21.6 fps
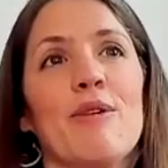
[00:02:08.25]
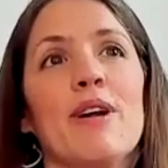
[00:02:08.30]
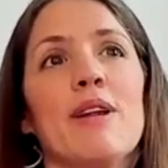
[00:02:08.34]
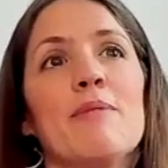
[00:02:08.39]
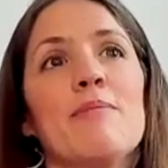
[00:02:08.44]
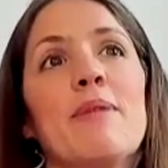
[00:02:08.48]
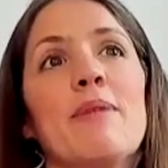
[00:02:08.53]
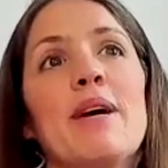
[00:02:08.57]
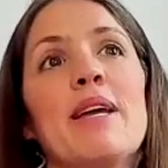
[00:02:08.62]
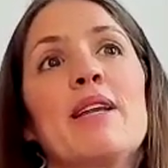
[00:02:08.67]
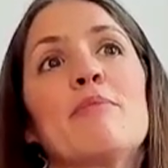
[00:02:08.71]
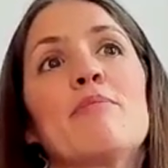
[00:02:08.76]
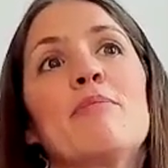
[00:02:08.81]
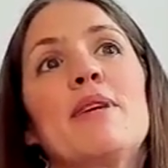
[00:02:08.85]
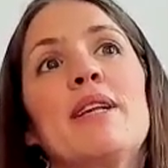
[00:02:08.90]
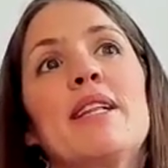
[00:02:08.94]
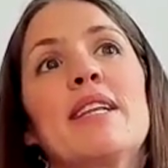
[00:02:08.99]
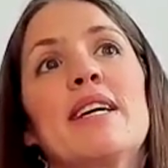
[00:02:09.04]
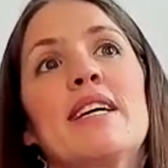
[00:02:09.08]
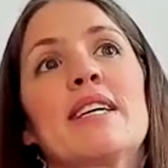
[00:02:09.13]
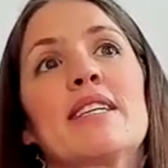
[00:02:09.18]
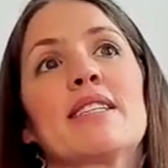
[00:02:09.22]
what might it
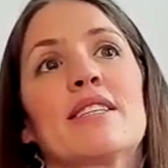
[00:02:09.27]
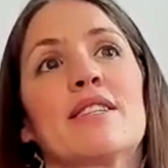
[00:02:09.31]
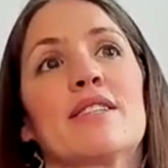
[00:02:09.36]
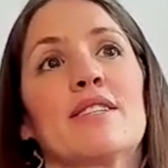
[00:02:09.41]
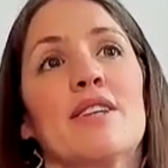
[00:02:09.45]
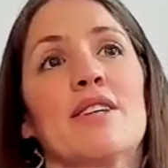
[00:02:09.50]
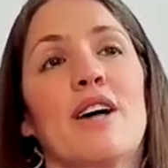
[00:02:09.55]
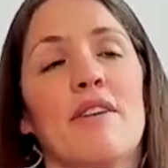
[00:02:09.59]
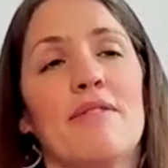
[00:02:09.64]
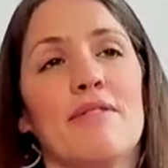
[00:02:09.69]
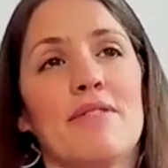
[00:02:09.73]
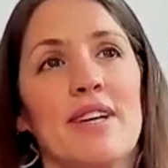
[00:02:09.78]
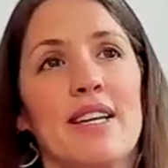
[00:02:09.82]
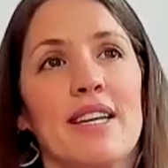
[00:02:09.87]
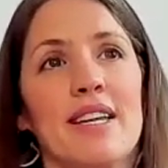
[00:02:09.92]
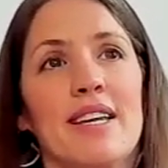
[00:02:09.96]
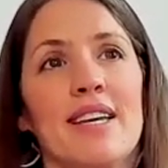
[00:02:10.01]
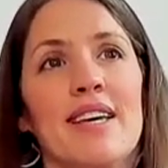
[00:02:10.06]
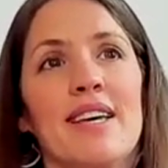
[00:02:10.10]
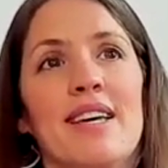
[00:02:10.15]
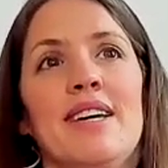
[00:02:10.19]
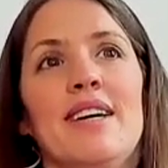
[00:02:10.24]
be like to soften?